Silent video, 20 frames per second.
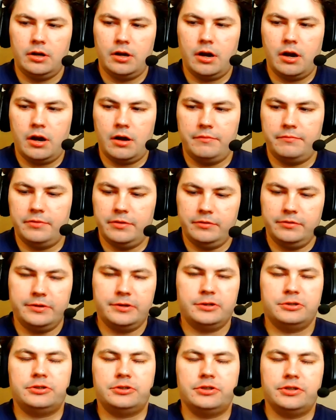the
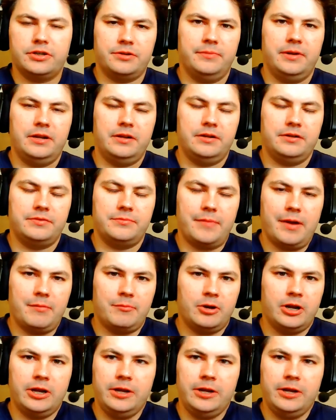literature committed to memory,